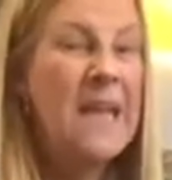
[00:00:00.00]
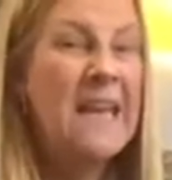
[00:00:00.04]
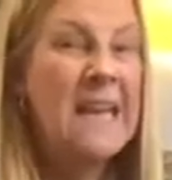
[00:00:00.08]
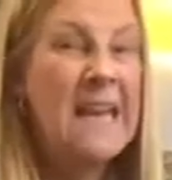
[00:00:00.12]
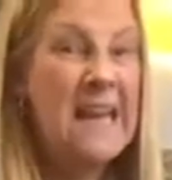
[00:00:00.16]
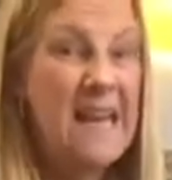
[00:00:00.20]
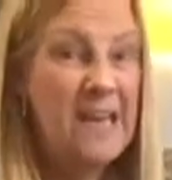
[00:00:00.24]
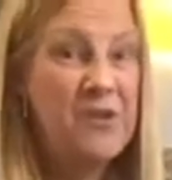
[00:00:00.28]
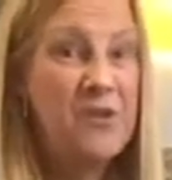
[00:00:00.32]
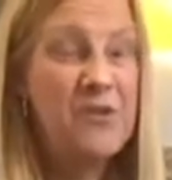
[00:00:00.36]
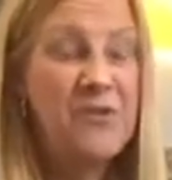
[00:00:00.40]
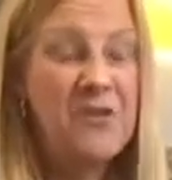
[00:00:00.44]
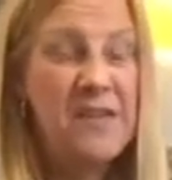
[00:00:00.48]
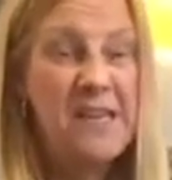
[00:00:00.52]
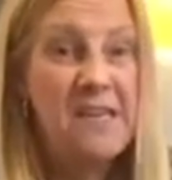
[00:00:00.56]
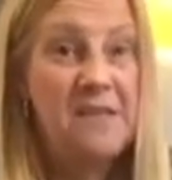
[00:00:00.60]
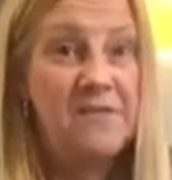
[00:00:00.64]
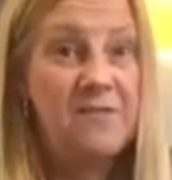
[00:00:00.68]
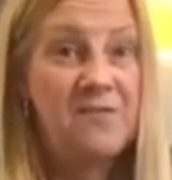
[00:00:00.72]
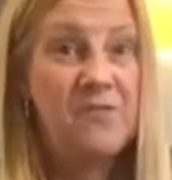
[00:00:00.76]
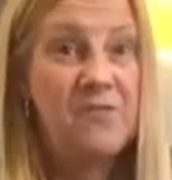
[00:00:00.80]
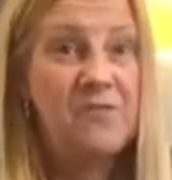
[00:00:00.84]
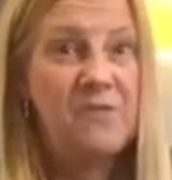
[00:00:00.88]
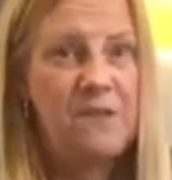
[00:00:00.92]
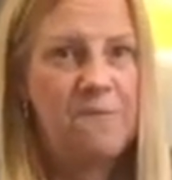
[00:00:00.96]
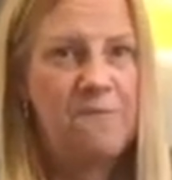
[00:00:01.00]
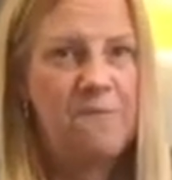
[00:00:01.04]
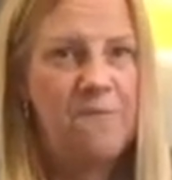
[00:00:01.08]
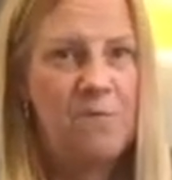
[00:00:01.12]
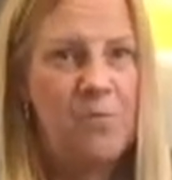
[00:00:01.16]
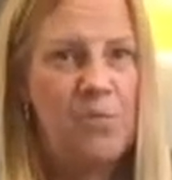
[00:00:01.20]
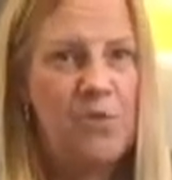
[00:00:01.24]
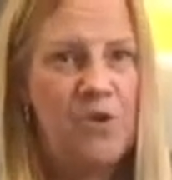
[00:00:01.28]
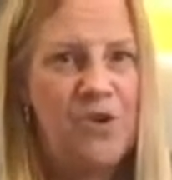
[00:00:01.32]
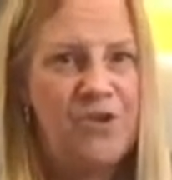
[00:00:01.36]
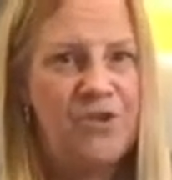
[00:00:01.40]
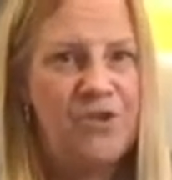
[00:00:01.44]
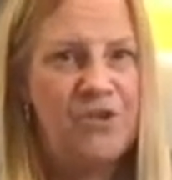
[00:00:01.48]
Can you think of some different
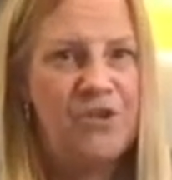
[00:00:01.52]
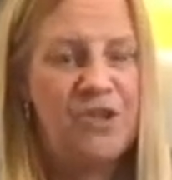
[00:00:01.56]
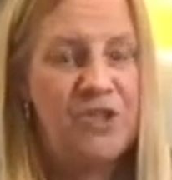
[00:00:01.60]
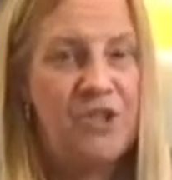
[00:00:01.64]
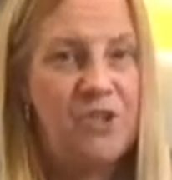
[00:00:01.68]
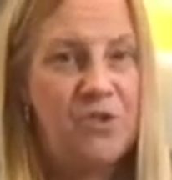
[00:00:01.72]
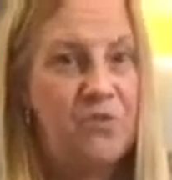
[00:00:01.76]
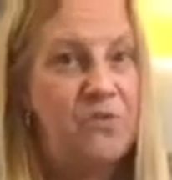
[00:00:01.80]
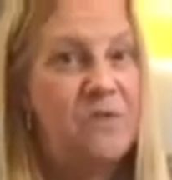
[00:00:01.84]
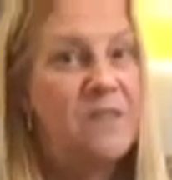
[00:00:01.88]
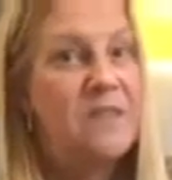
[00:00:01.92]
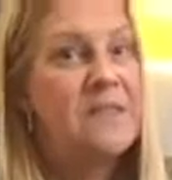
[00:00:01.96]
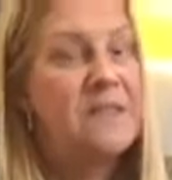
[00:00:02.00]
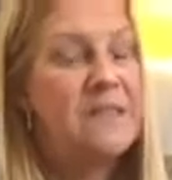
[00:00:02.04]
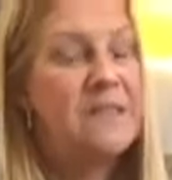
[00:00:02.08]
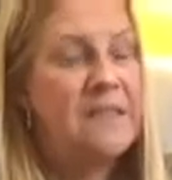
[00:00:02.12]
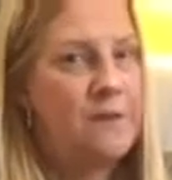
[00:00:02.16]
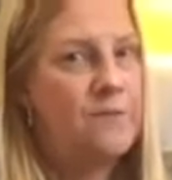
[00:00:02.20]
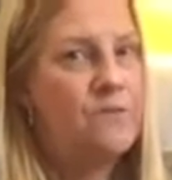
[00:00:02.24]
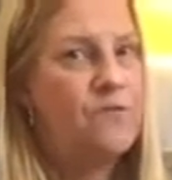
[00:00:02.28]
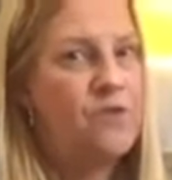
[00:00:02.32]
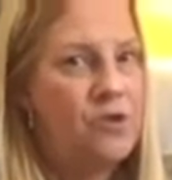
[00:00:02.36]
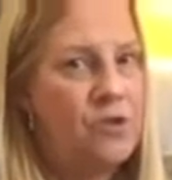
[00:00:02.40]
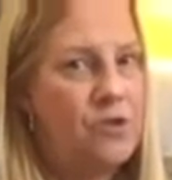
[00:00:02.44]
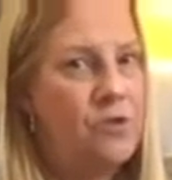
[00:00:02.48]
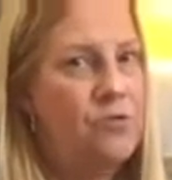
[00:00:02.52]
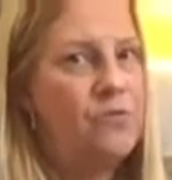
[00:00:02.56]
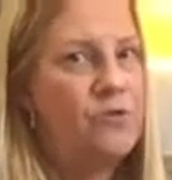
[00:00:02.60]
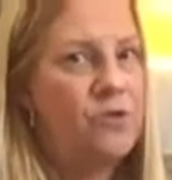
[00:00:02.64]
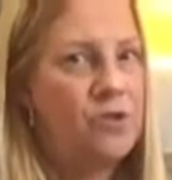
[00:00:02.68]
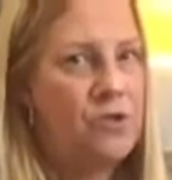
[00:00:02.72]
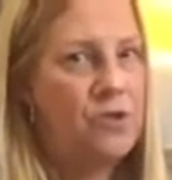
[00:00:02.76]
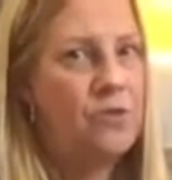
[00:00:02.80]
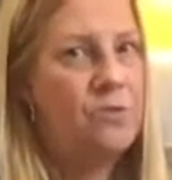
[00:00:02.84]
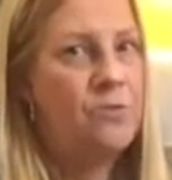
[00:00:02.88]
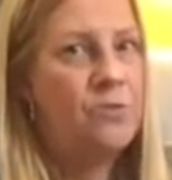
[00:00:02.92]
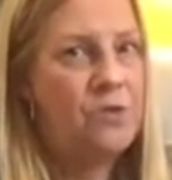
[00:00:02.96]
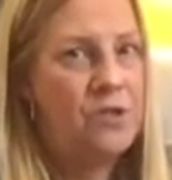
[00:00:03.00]
words to use instead of choo,
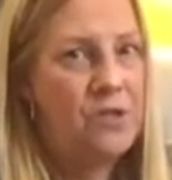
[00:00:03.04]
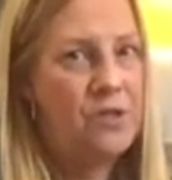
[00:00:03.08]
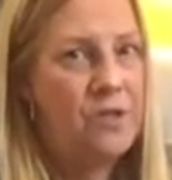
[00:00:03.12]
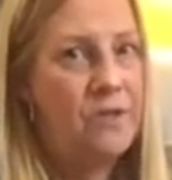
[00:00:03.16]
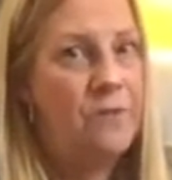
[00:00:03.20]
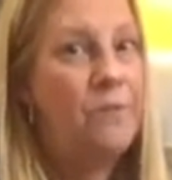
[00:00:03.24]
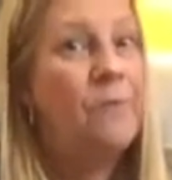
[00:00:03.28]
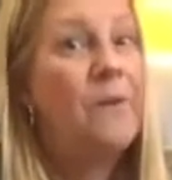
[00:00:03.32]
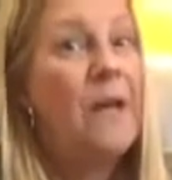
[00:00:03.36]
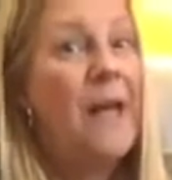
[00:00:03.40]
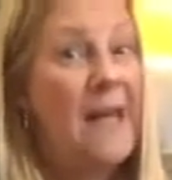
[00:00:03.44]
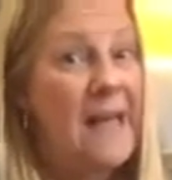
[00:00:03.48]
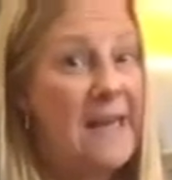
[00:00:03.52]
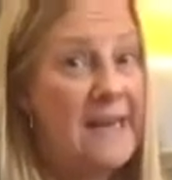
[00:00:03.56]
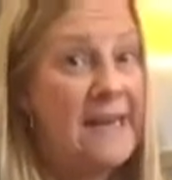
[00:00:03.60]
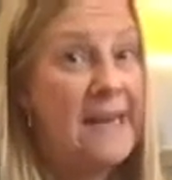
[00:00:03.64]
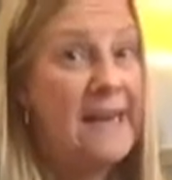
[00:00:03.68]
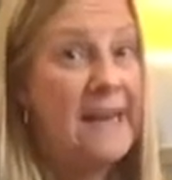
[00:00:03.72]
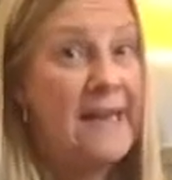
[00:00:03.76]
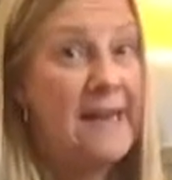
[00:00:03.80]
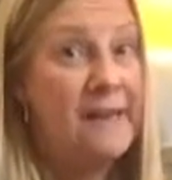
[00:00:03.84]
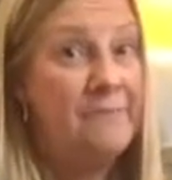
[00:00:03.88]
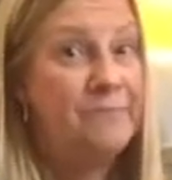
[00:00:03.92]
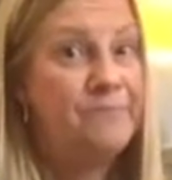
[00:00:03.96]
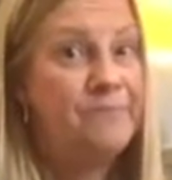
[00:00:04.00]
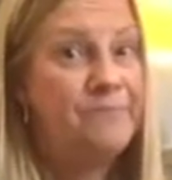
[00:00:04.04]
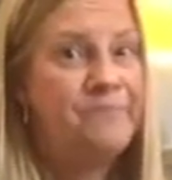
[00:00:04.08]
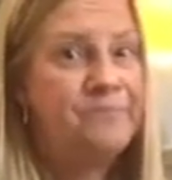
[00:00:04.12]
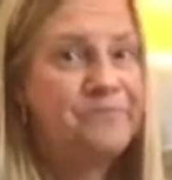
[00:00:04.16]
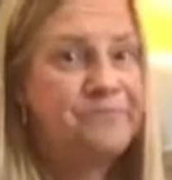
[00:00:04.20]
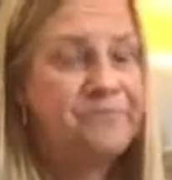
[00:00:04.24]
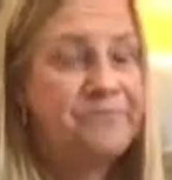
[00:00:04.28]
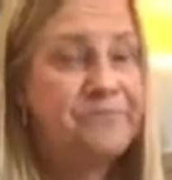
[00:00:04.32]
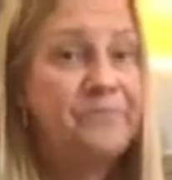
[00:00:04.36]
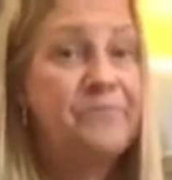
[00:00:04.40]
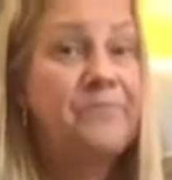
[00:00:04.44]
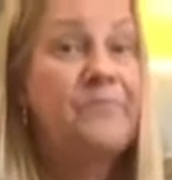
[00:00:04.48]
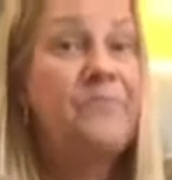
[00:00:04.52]
choo, choo? I can.
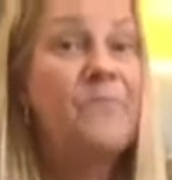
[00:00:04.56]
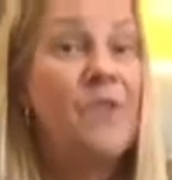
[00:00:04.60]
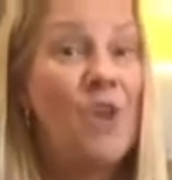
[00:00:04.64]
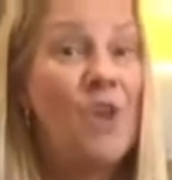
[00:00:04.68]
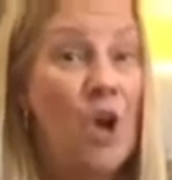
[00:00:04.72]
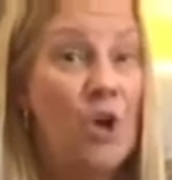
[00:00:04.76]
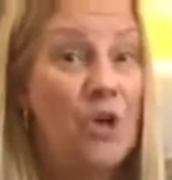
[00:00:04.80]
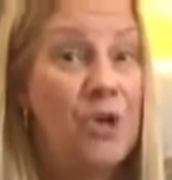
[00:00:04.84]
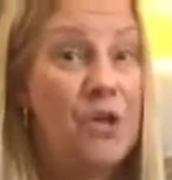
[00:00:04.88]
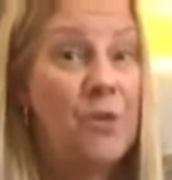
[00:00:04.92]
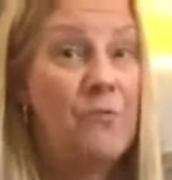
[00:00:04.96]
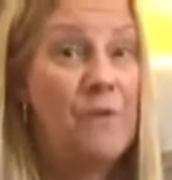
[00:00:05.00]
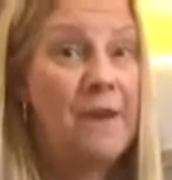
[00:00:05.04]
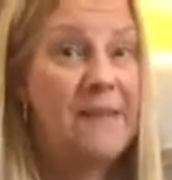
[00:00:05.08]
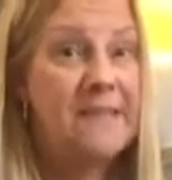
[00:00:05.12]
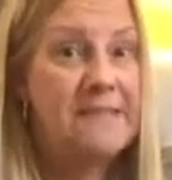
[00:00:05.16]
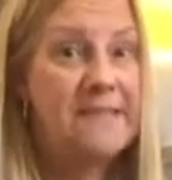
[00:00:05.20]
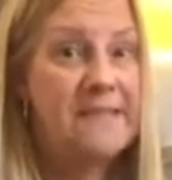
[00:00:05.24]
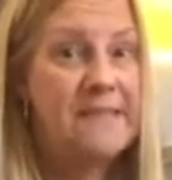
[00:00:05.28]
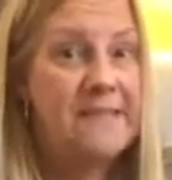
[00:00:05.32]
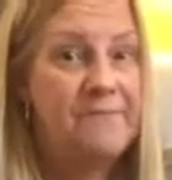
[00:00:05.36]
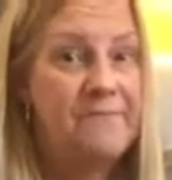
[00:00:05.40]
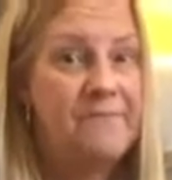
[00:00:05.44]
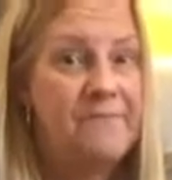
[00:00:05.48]
Are you ready?